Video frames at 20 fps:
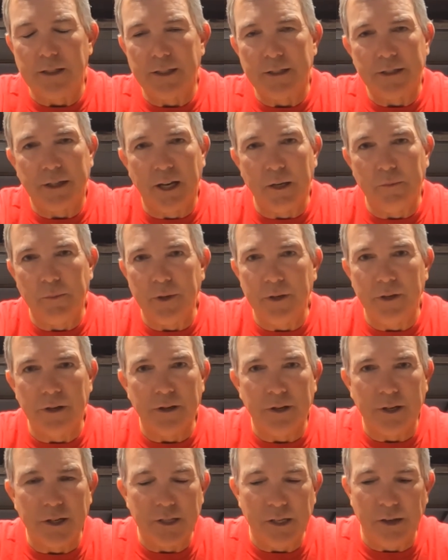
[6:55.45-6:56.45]
I just got them in
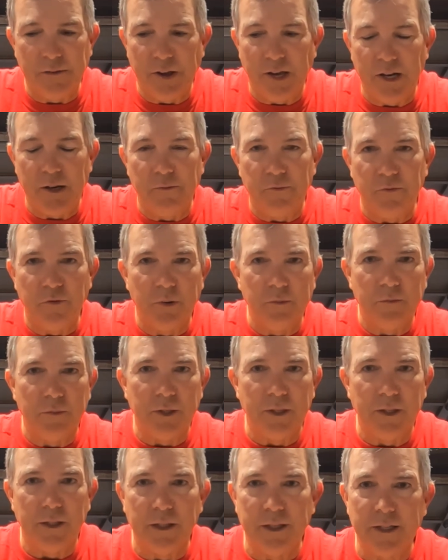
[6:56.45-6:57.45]
there because I've had them from
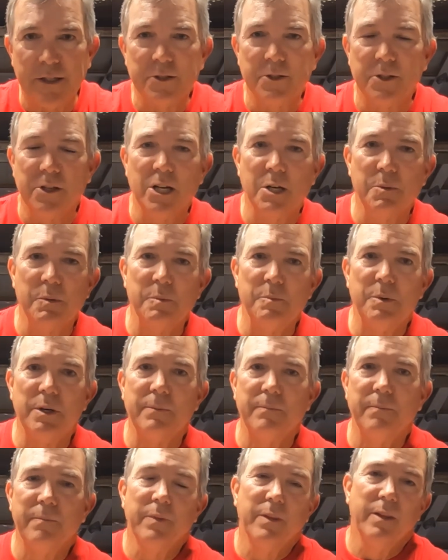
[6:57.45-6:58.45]
Lake Sonoma,
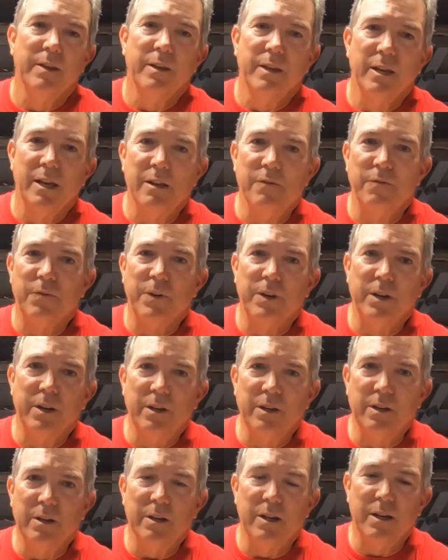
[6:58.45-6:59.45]
but if
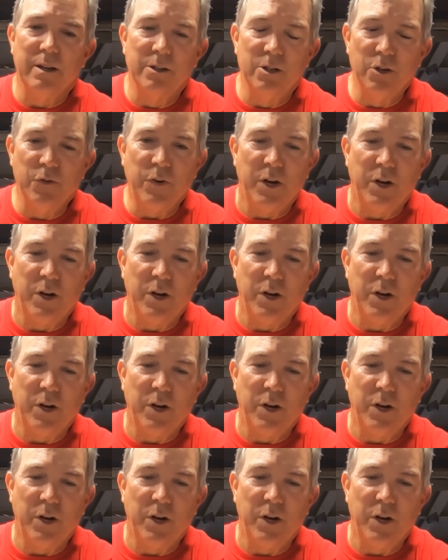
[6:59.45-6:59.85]
we do